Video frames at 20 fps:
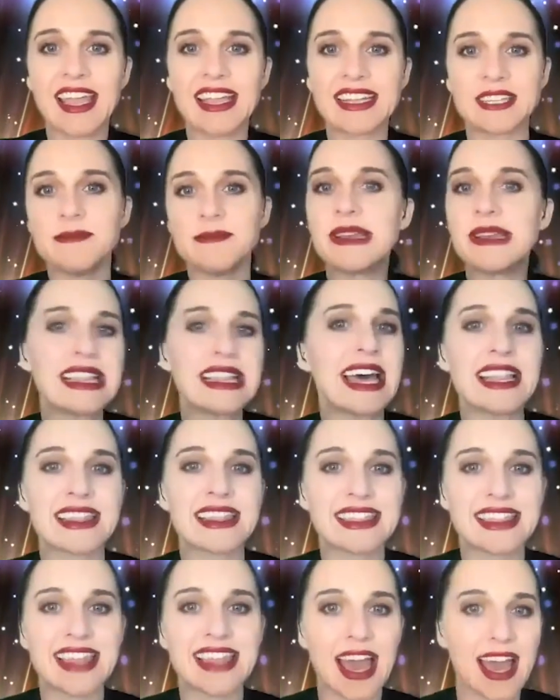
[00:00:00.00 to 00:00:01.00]
to me
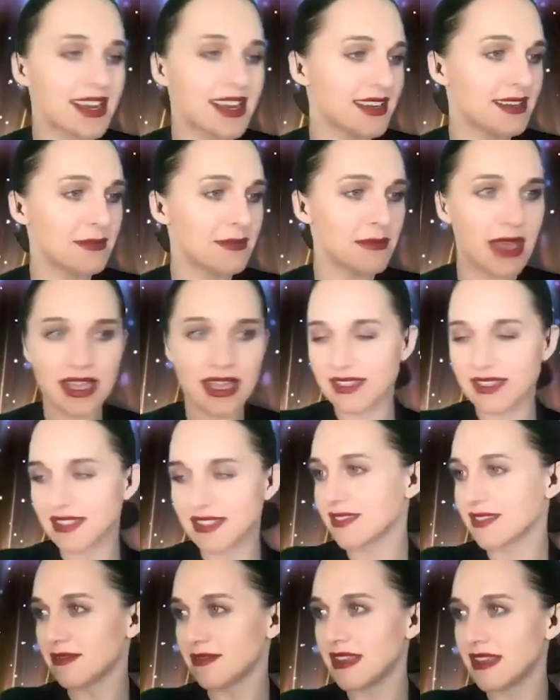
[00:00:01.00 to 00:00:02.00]
that that
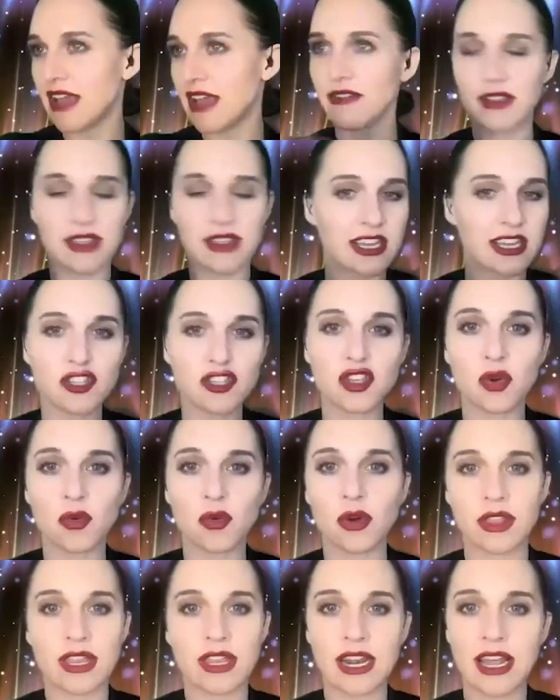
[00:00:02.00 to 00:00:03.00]
makes everything's so
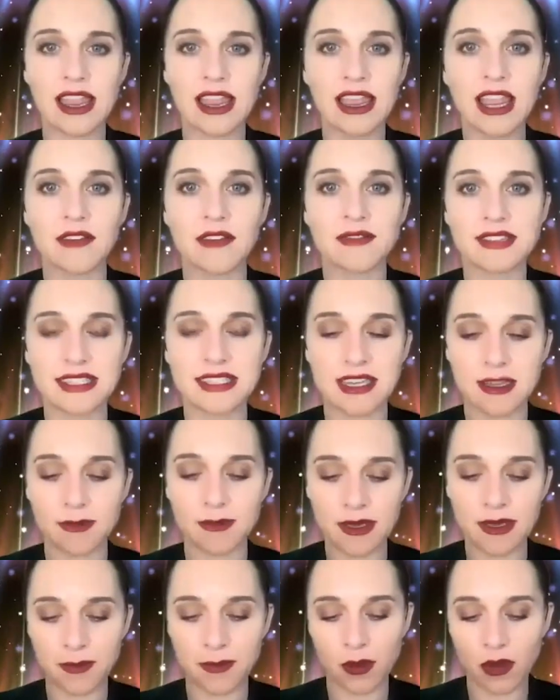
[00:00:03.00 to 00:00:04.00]
worth it. I love seeing
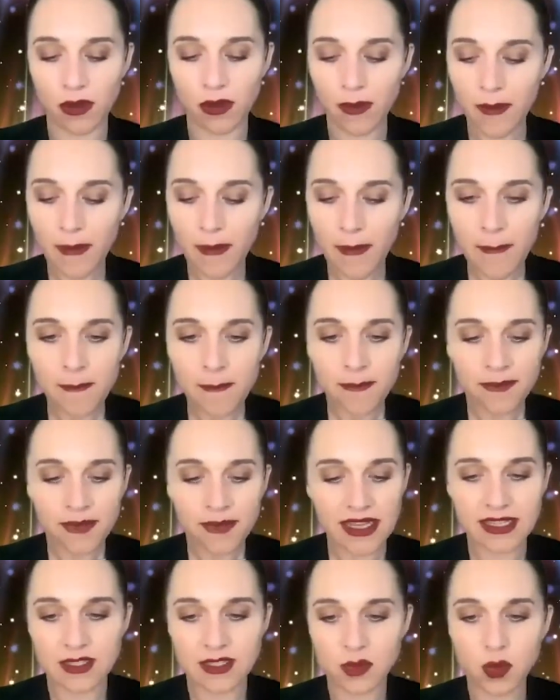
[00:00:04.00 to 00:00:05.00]
people.
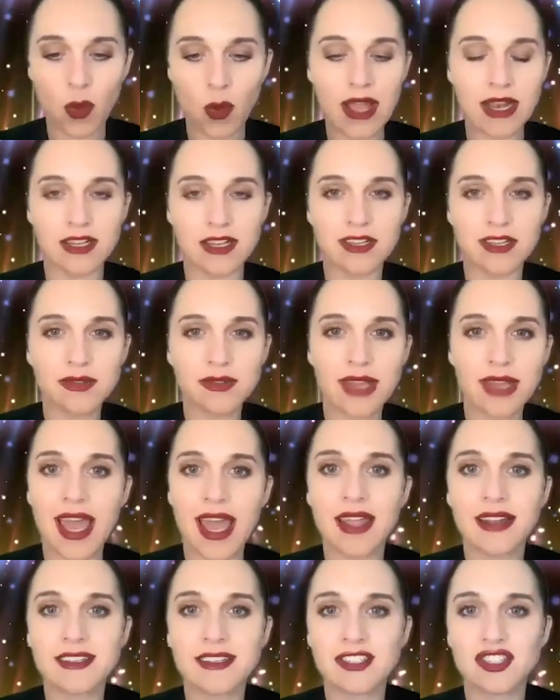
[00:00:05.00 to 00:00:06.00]
It's when you
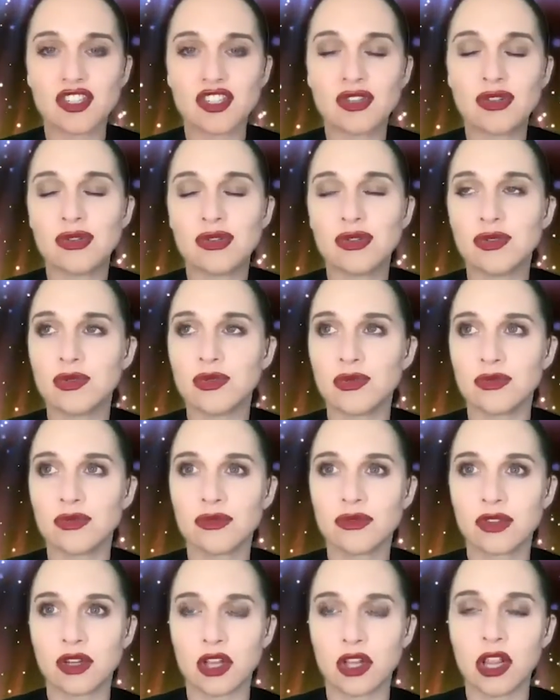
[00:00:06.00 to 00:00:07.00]
get to
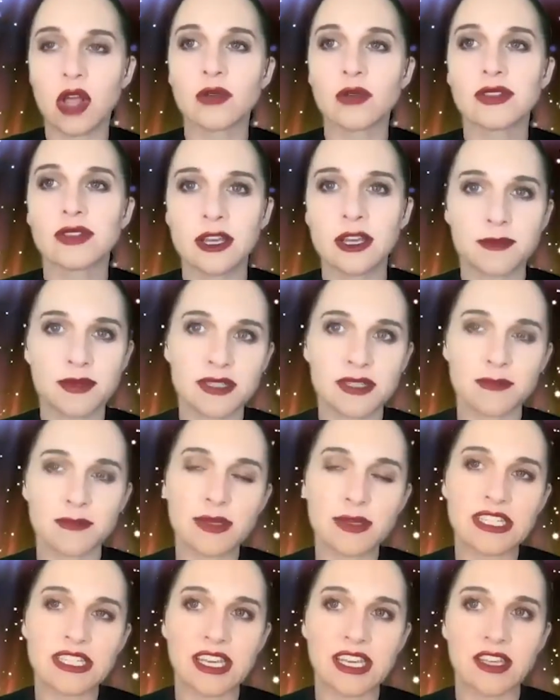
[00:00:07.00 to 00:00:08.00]
the close ups, in
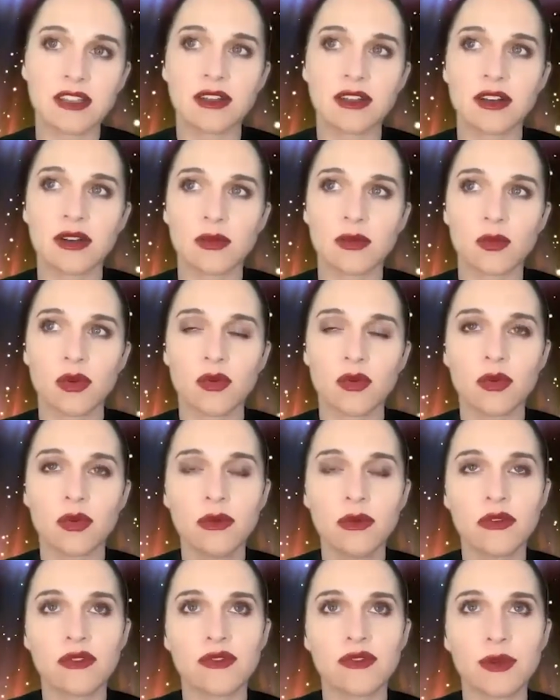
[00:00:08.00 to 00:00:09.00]
particular, when we
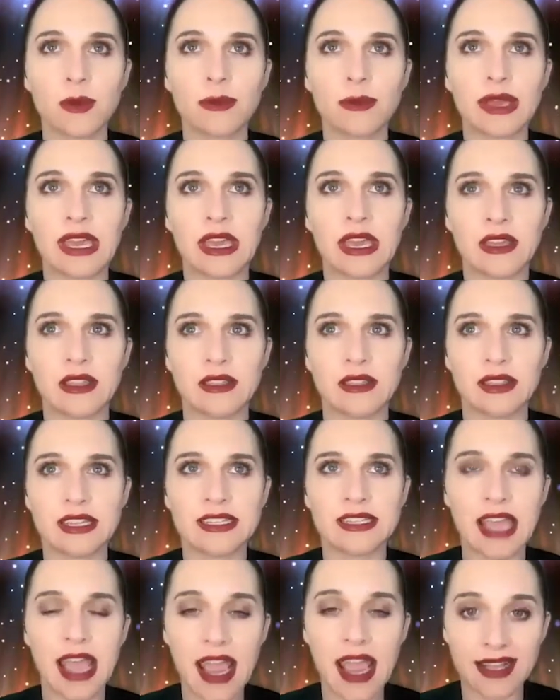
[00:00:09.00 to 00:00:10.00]
were filming the
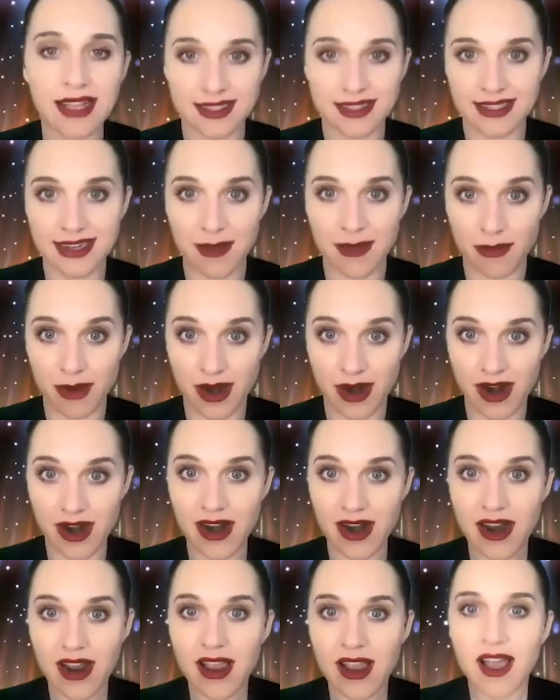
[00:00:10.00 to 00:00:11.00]
dance number,
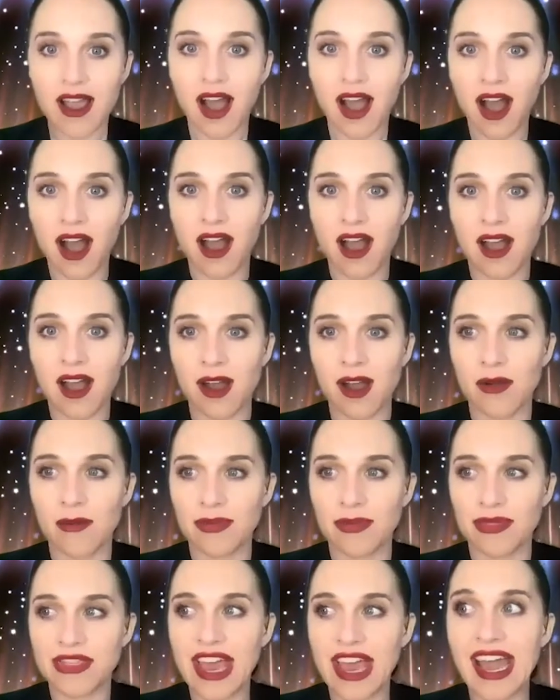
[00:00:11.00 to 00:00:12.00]

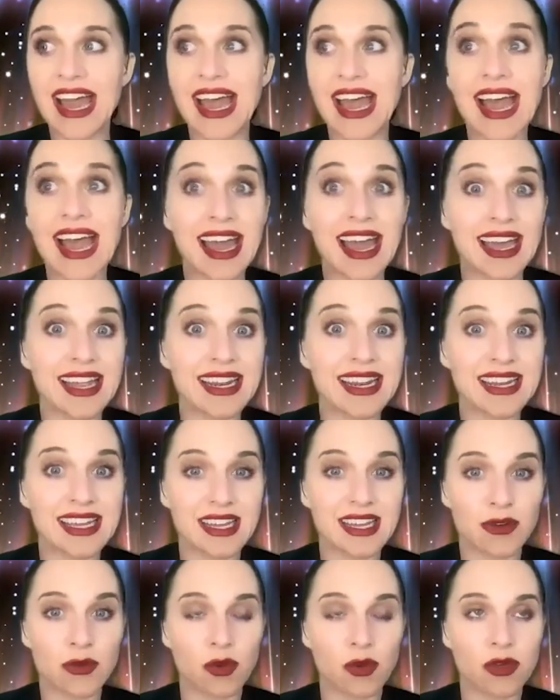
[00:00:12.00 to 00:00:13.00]
um, that
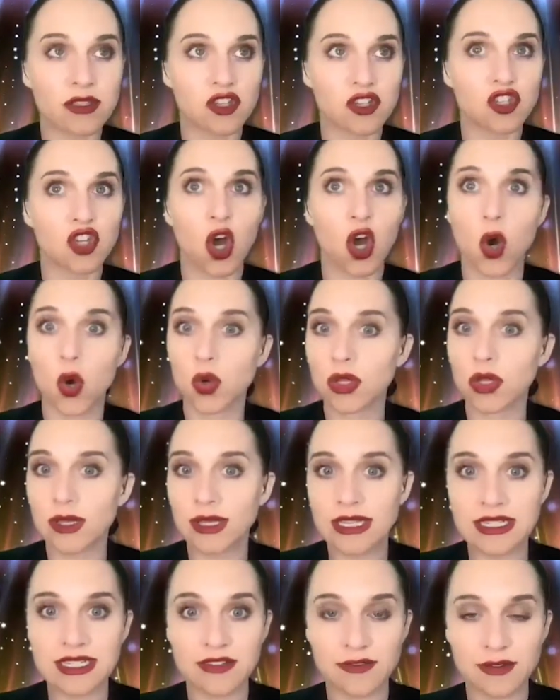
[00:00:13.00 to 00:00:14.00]
it was a
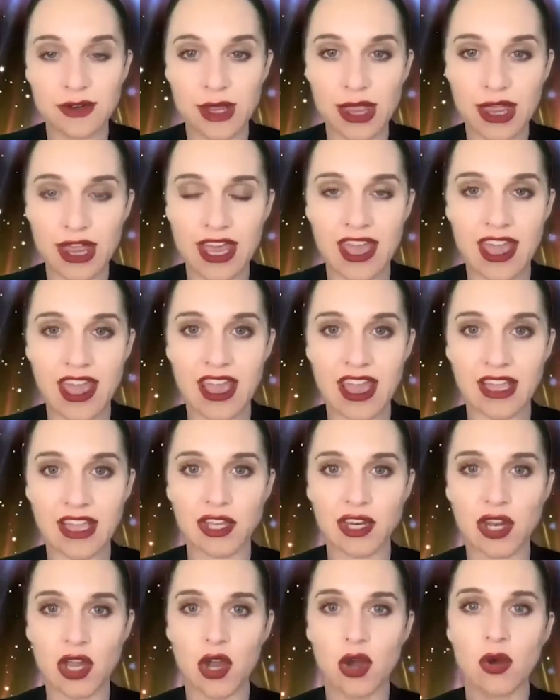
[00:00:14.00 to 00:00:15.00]
totally different thing,
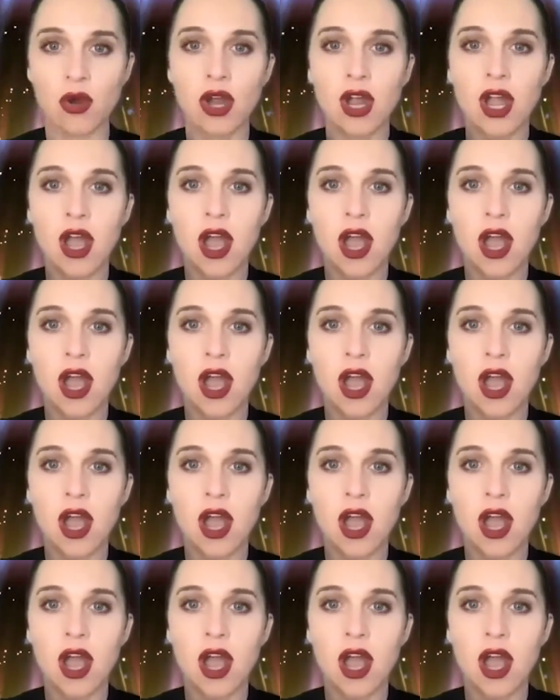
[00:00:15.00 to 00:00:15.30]
you know.